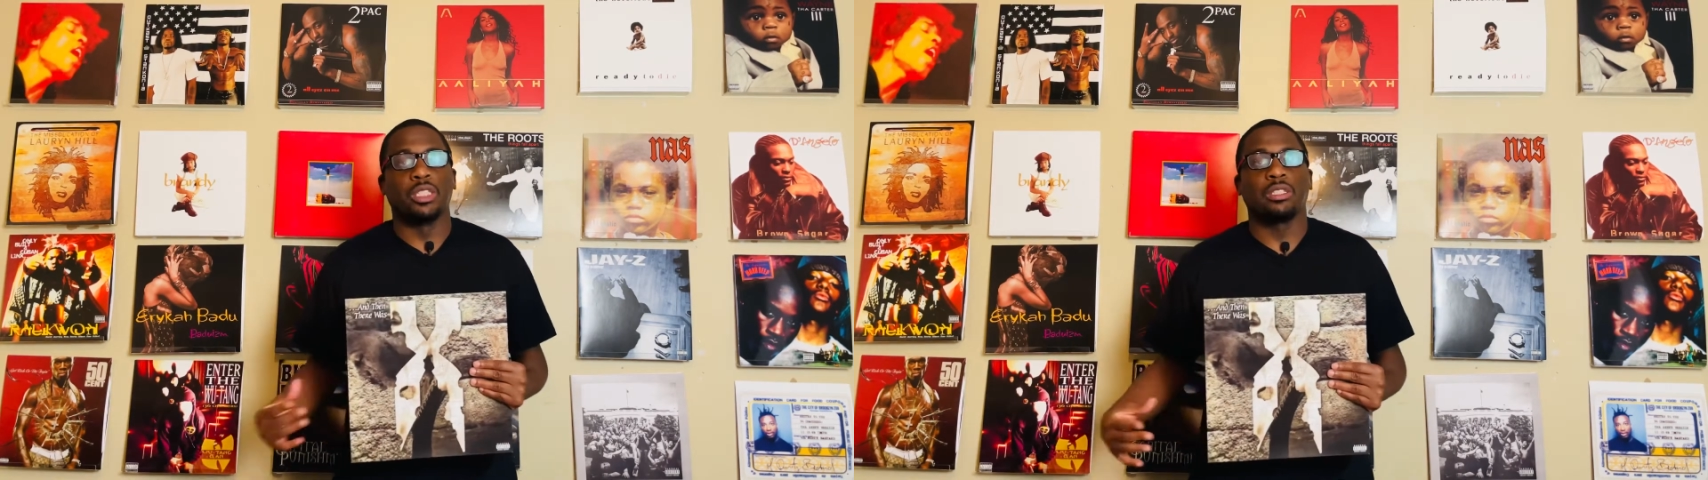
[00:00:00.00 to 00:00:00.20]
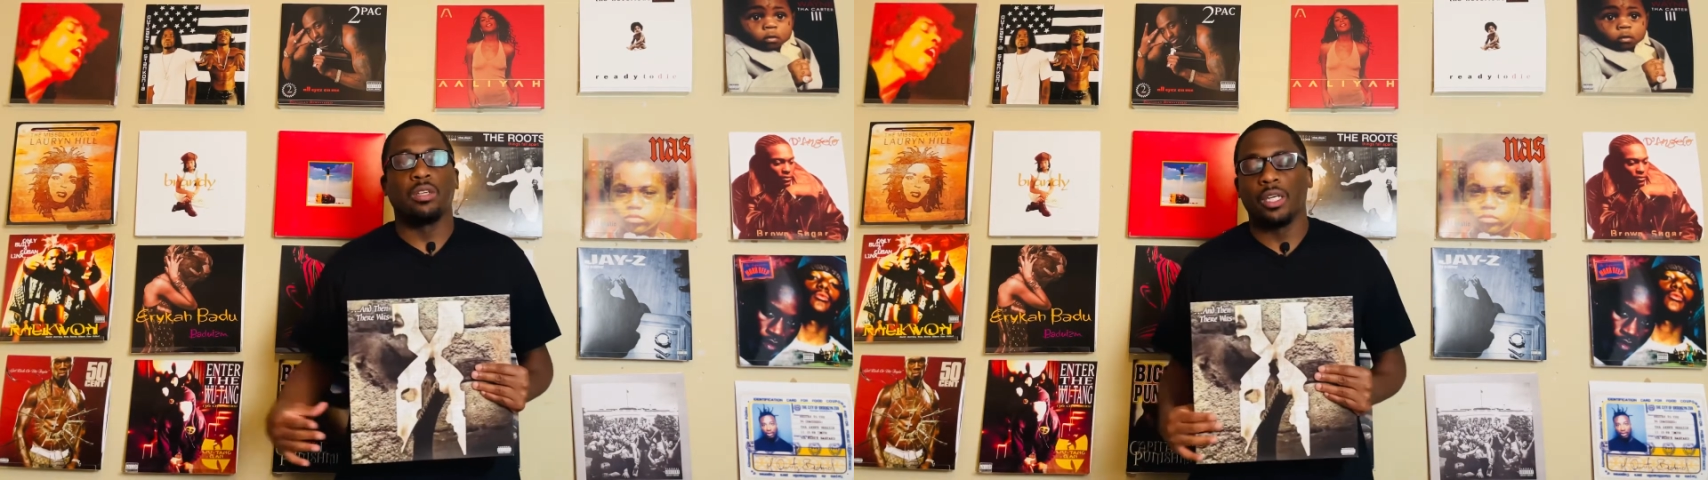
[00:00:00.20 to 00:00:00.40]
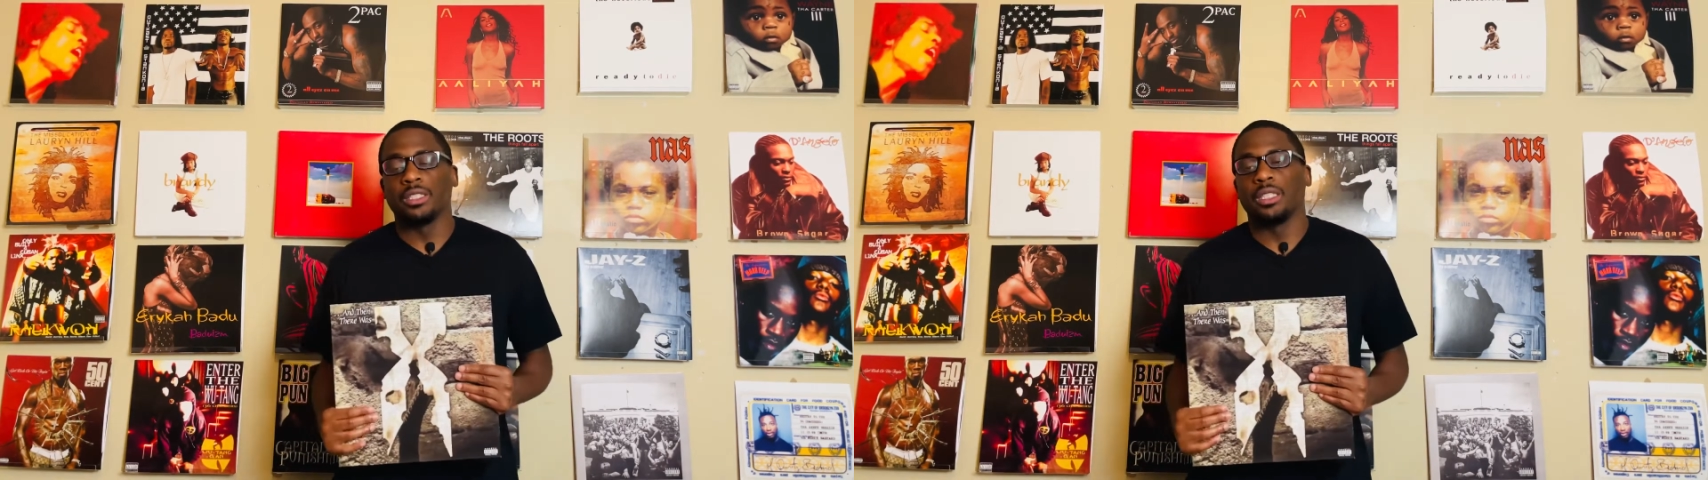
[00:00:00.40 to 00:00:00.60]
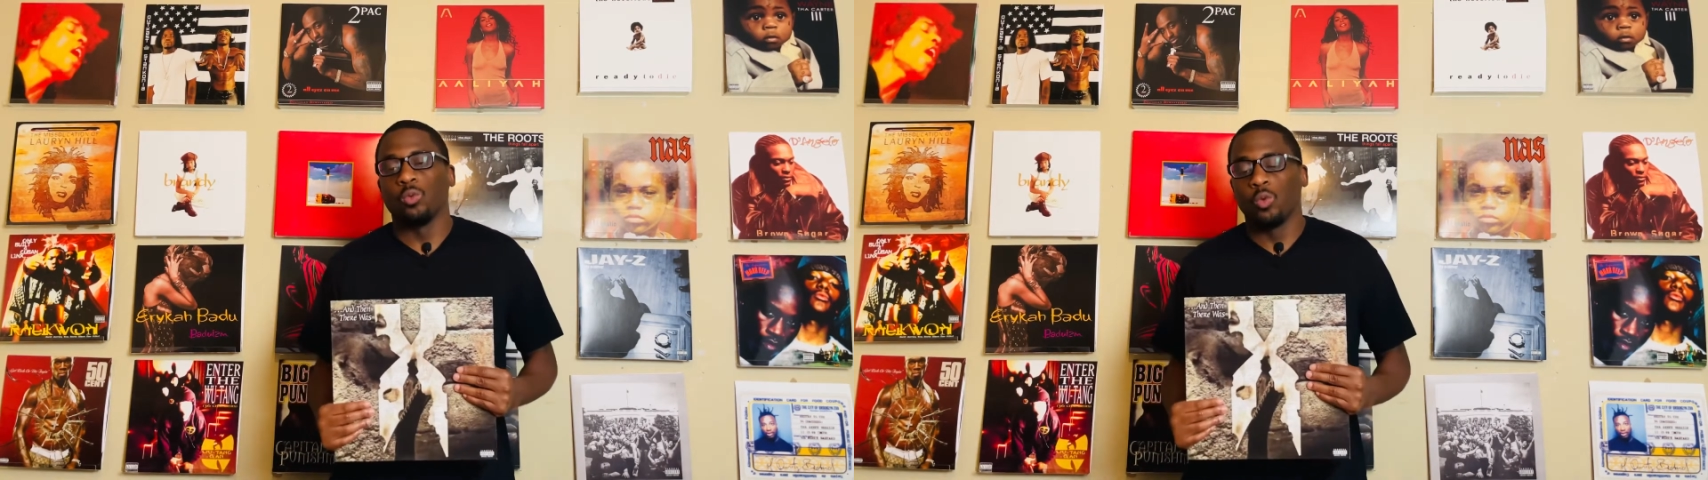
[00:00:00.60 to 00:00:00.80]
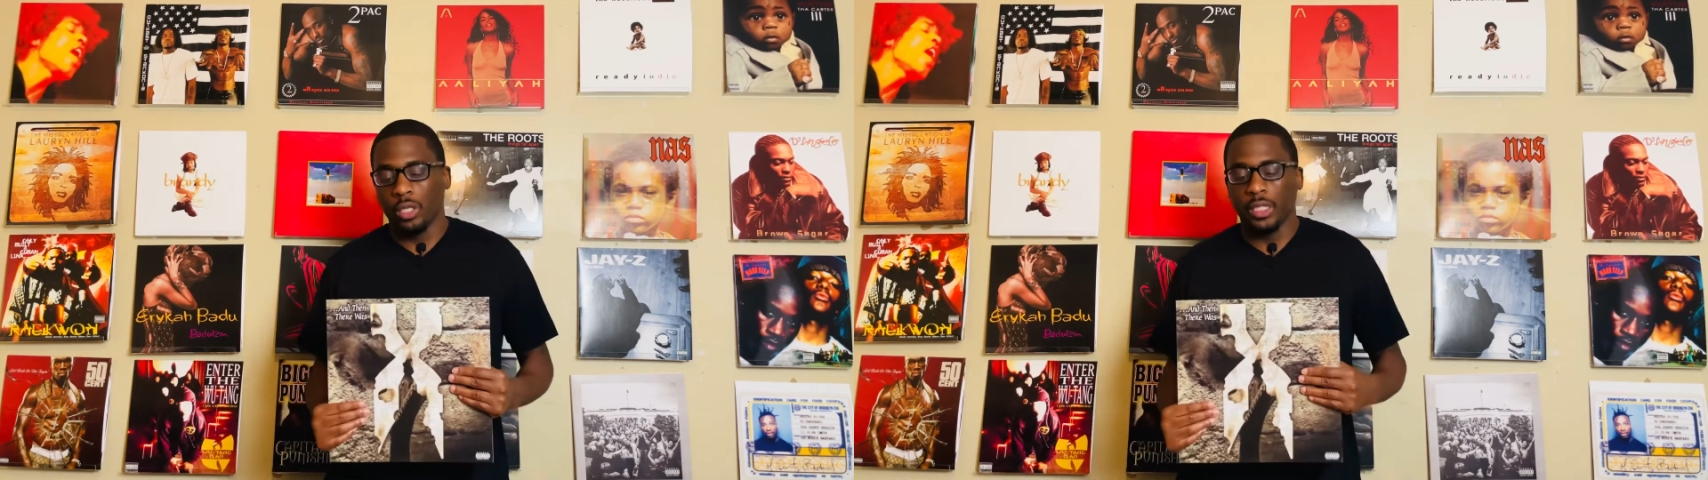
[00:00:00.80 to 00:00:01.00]
stars in
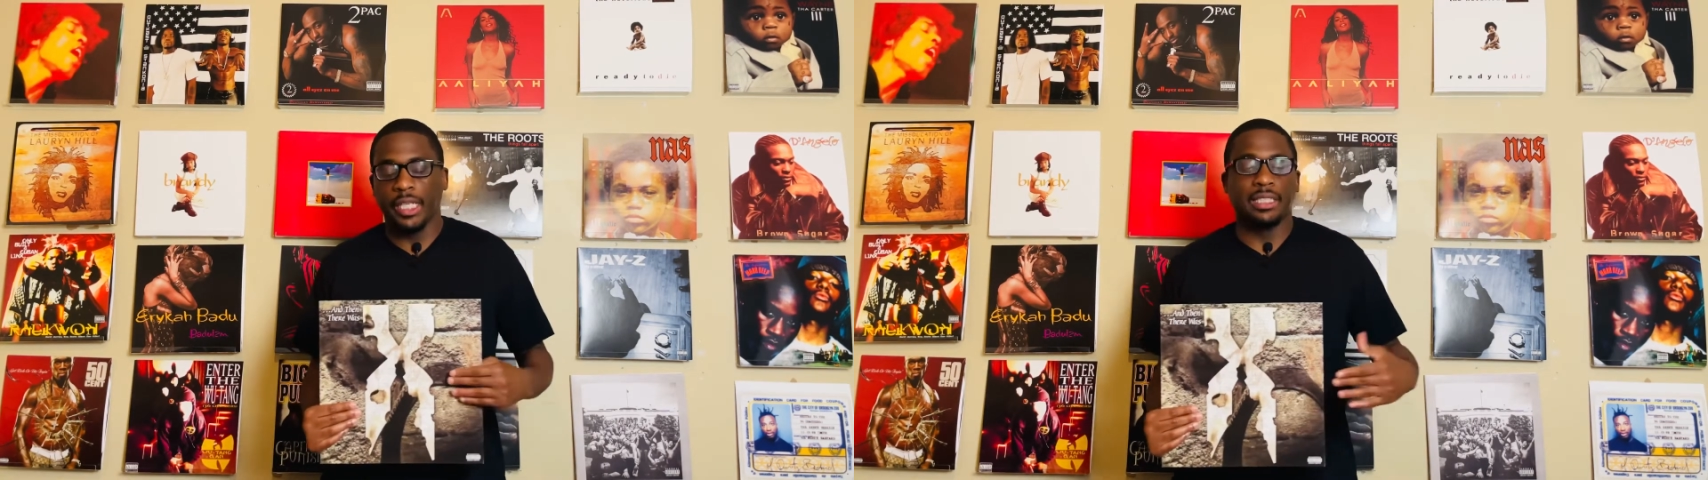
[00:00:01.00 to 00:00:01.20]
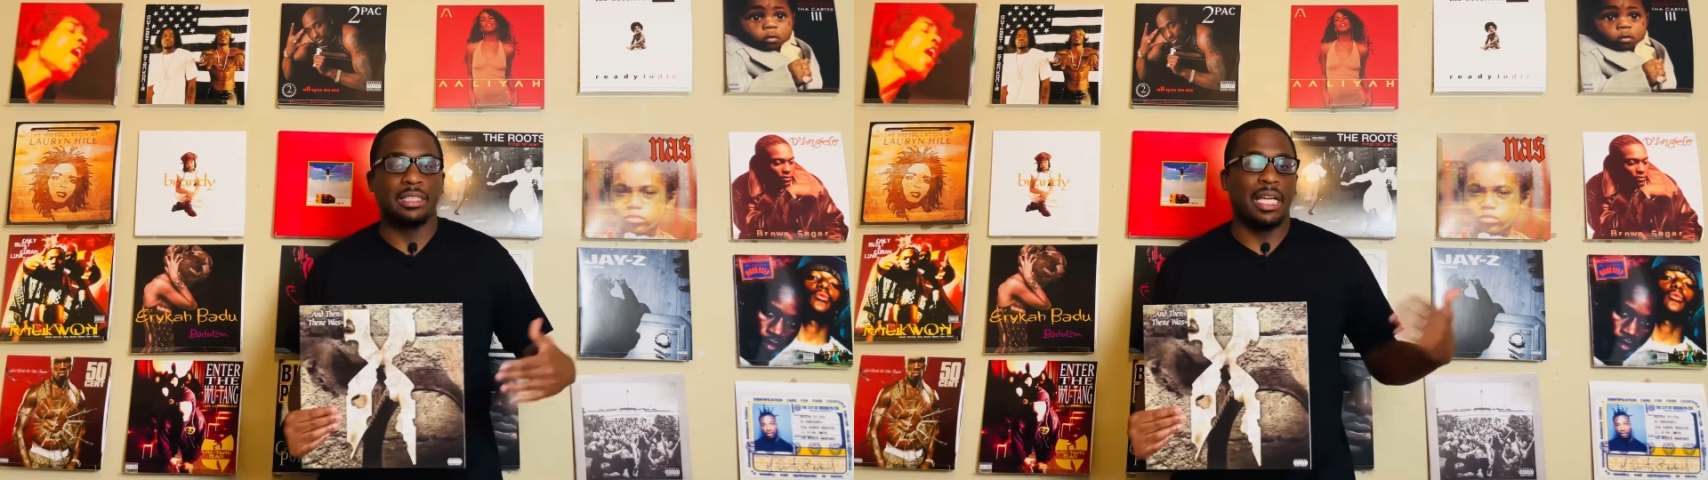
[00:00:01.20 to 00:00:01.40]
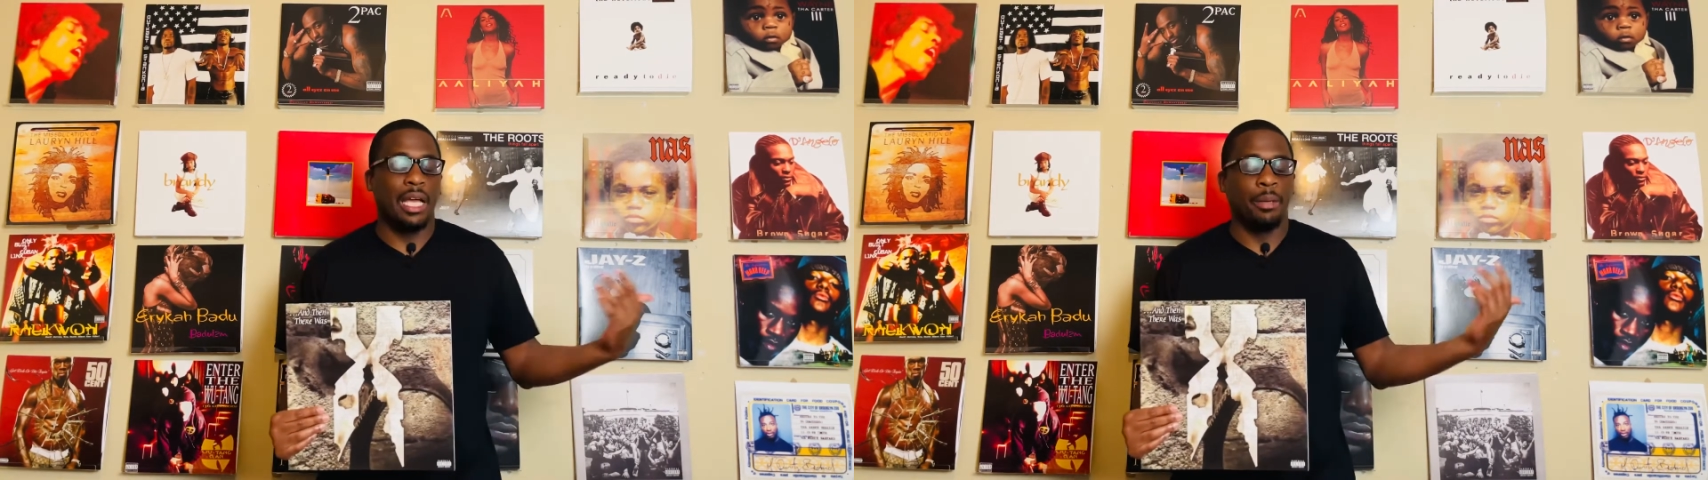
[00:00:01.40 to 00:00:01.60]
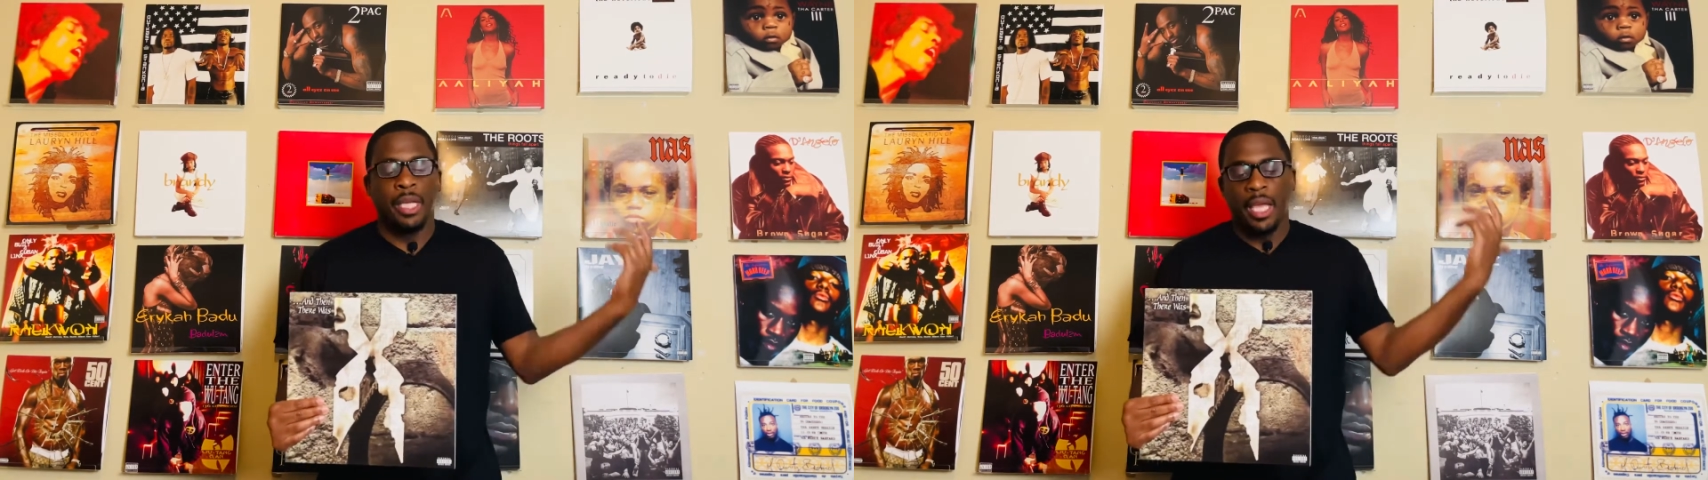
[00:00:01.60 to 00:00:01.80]
the world at this time.